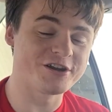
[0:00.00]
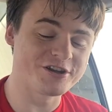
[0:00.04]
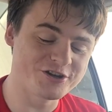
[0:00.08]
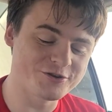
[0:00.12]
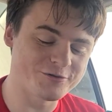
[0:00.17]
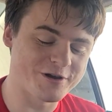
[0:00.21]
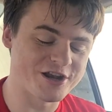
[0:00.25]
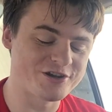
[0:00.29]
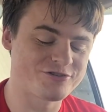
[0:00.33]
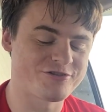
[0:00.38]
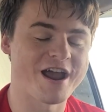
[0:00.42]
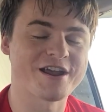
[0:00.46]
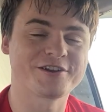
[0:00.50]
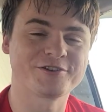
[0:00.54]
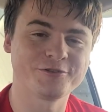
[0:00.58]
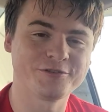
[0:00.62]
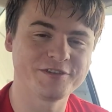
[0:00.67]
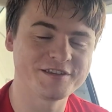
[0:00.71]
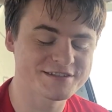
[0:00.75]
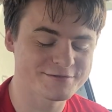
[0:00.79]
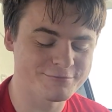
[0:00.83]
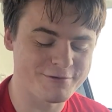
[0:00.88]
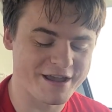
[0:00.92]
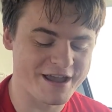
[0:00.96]
who I dragged all
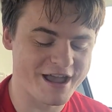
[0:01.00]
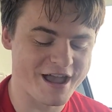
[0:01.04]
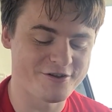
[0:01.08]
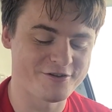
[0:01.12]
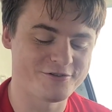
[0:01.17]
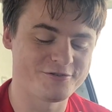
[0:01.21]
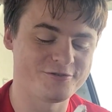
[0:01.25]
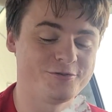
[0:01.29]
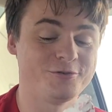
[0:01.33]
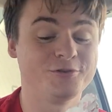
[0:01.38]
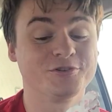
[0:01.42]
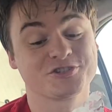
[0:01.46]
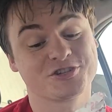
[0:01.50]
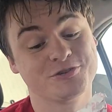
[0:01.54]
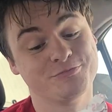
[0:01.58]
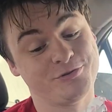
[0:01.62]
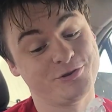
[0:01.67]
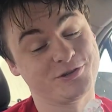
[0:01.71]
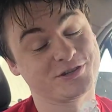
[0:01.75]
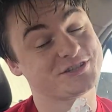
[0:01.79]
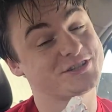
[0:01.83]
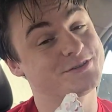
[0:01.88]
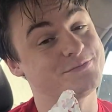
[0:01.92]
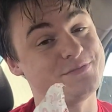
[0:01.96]
this way out, also
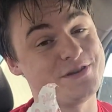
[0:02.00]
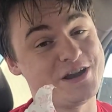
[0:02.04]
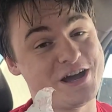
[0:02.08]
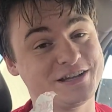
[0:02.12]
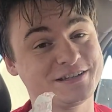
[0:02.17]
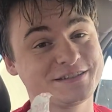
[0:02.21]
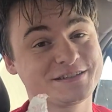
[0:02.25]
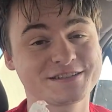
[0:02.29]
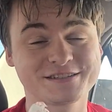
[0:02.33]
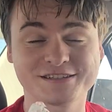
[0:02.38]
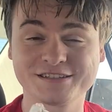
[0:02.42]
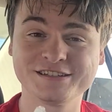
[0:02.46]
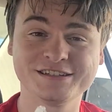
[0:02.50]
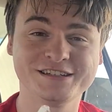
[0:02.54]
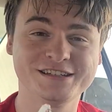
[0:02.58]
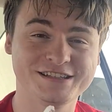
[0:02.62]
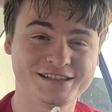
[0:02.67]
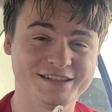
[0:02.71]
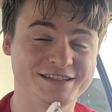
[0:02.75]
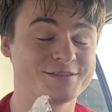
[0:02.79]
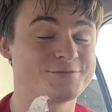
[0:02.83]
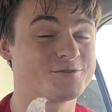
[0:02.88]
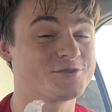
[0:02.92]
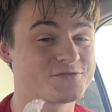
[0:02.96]
bought some nuts.
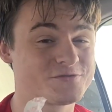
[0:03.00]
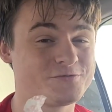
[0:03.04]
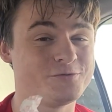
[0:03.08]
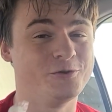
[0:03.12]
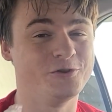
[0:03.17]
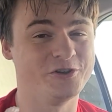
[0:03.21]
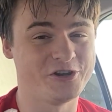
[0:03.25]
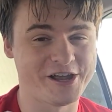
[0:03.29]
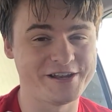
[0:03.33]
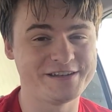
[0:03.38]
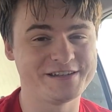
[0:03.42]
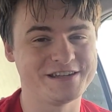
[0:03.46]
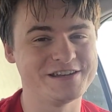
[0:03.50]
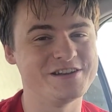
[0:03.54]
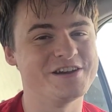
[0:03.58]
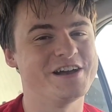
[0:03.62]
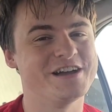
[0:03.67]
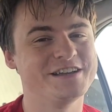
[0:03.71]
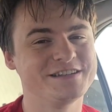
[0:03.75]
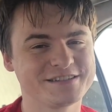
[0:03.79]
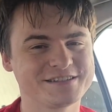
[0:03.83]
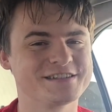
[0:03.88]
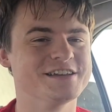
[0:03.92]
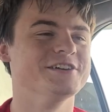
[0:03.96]
This was
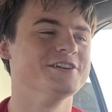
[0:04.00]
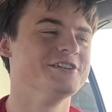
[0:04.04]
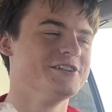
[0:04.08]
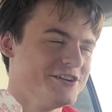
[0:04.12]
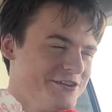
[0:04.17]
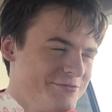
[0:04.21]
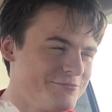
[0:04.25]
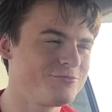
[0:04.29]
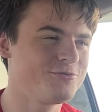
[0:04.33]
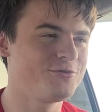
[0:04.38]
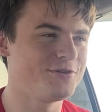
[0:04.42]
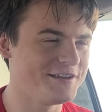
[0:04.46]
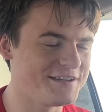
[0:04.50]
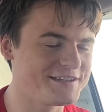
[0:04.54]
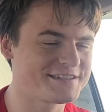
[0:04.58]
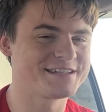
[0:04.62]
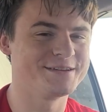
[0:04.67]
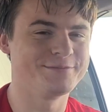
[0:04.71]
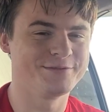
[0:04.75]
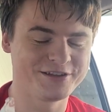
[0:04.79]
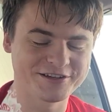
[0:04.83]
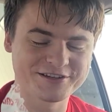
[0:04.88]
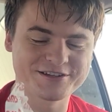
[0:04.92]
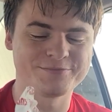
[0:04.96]
$4.99, so pretty
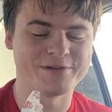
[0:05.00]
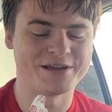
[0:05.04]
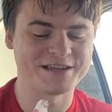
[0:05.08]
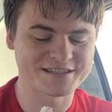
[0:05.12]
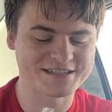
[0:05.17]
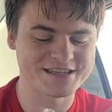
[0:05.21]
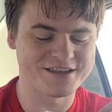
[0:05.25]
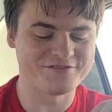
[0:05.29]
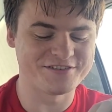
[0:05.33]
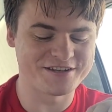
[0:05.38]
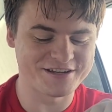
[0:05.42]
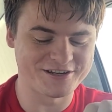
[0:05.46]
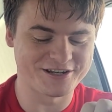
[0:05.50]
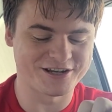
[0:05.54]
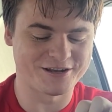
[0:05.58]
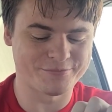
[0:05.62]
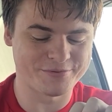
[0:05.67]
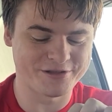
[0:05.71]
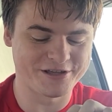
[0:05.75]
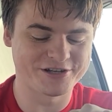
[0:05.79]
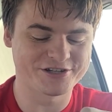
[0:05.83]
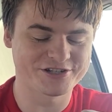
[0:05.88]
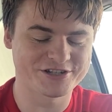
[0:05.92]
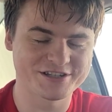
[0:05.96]
similar to my $70
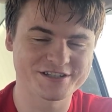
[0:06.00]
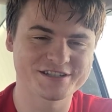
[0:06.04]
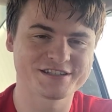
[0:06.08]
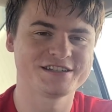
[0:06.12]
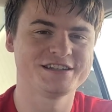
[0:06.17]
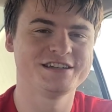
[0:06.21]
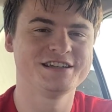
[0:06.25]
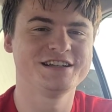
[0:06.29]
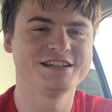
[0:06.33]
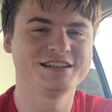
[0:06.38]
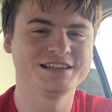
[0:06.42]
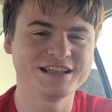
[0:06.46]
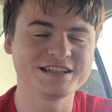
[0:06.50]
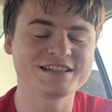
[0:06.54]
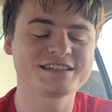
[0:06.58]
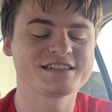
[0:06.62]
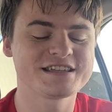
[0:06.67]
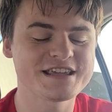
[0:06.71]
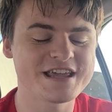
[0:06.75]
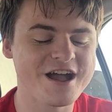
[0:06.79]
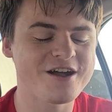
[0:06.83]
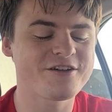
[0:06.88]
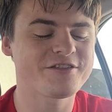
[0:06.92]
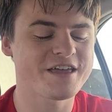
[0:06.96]
purchase. Let's see
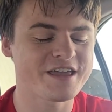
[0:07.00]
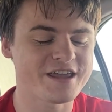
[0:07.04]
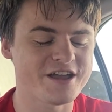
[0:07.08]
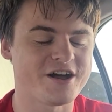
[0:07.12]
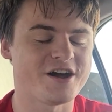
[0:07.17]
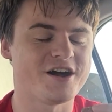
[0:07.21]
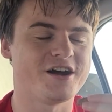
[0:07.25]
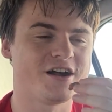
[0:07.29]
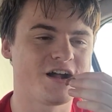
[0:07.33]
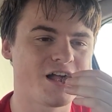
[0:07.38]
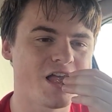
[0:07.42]
how they are.